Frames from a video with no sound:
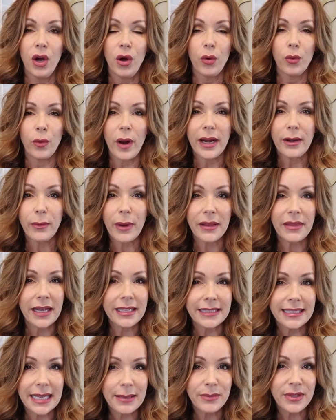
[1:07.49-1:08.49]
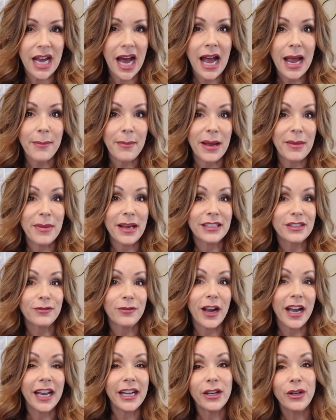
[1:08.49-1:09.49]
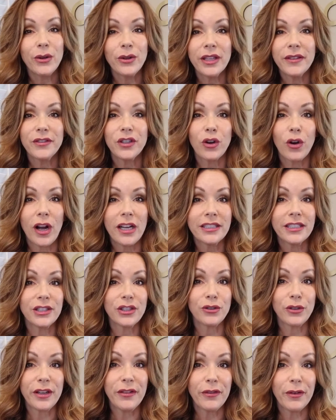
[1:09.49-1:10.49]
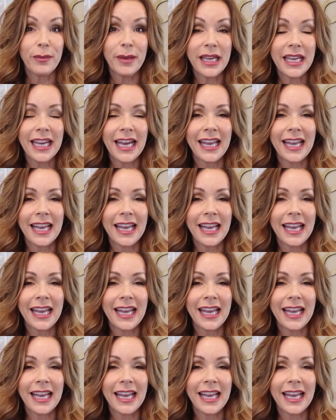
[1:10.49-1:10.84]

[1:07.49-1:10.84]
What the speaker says: Right around that same time, my best friend who lived across the street from me